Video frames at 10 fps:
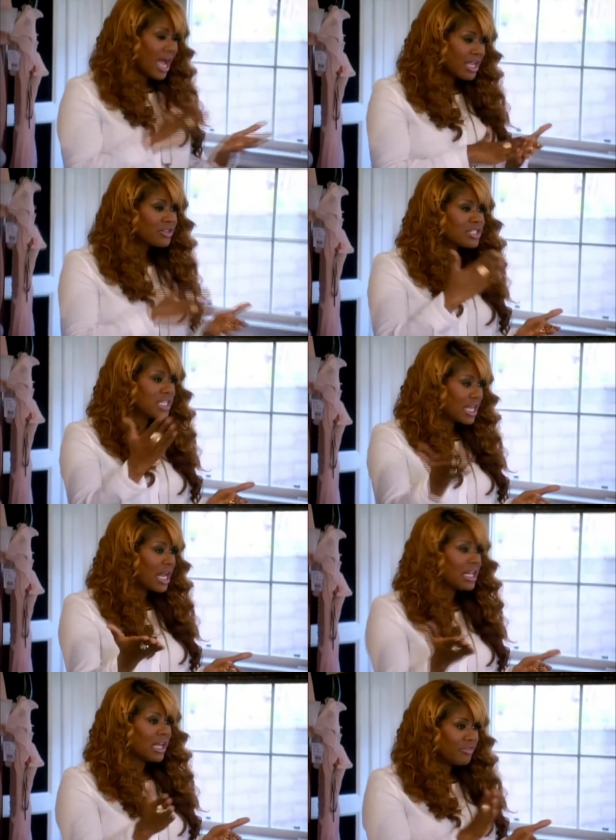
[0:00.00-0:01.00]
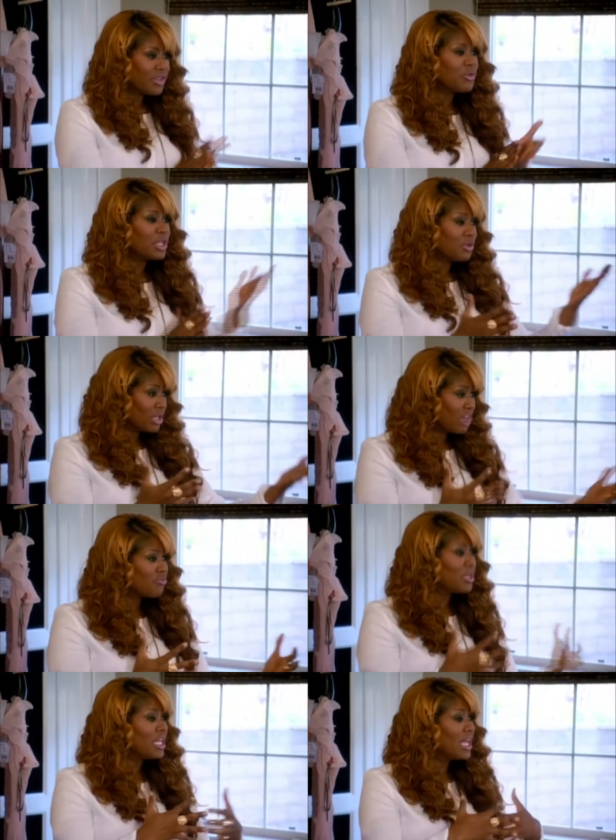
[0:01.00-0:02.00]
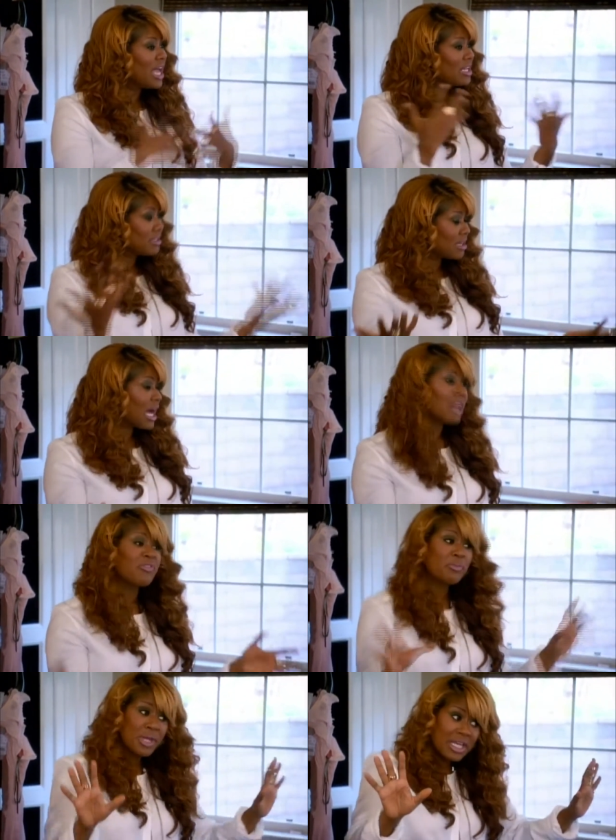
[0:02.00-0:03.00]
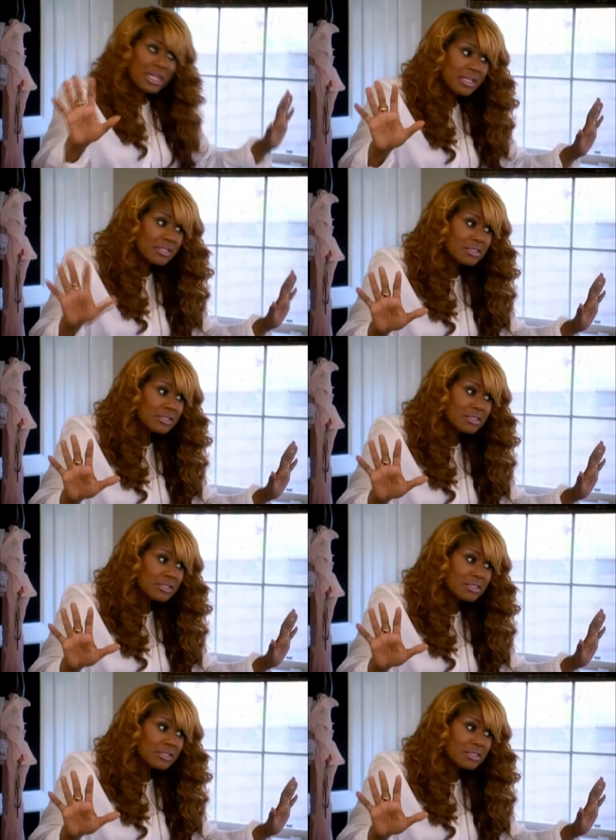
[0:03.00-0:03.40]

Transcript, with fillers: I, I, understand I love you and you love me, and God forbid